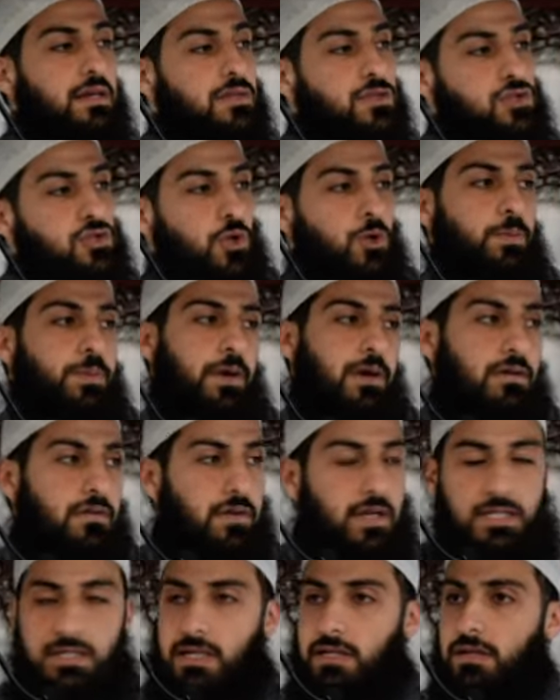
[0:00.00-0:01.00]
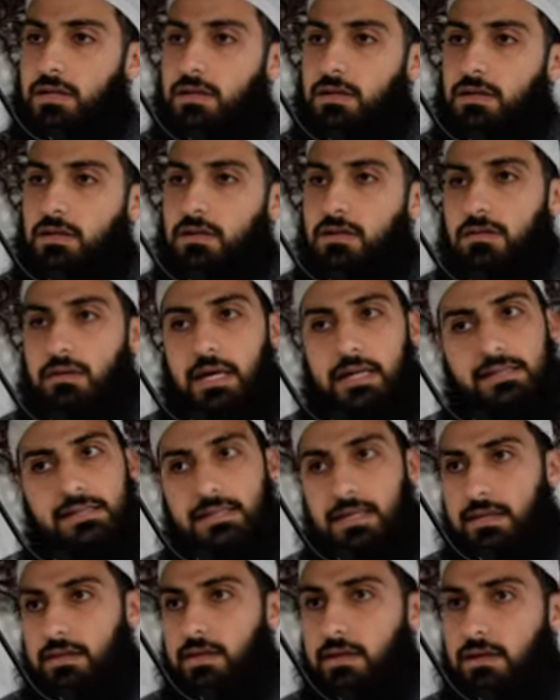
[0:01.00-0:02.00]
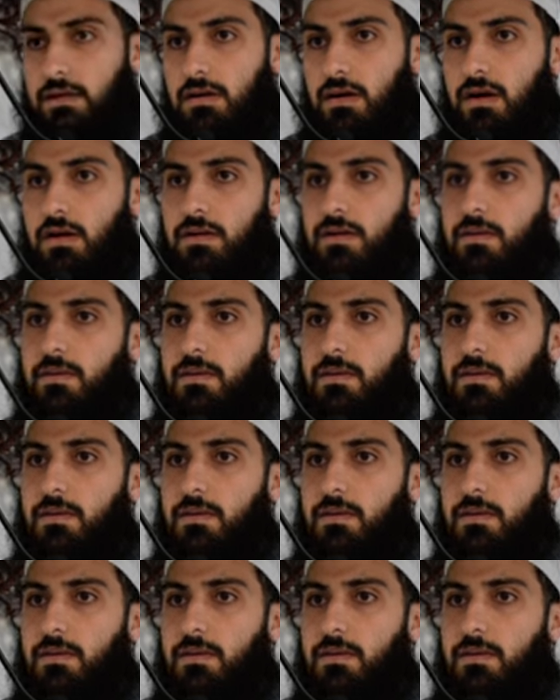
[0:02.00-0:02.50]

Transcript: supervision, that's it, they're gone.